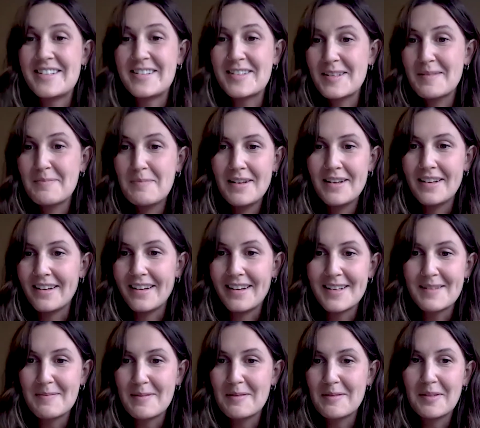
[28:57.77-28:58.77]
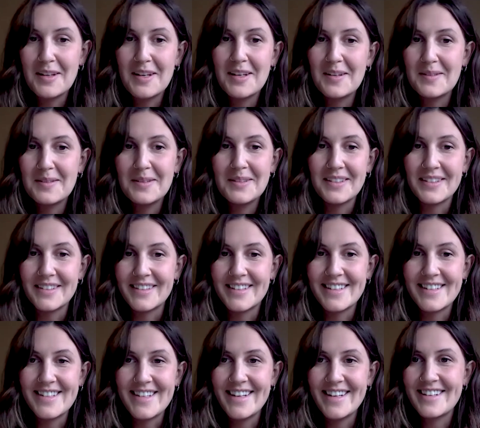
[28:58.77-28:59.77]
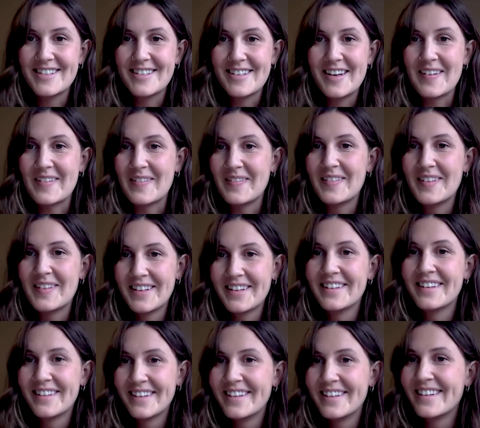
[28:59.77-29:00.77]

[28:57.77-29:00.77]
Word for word: it's just been it's been really cool to see it shift.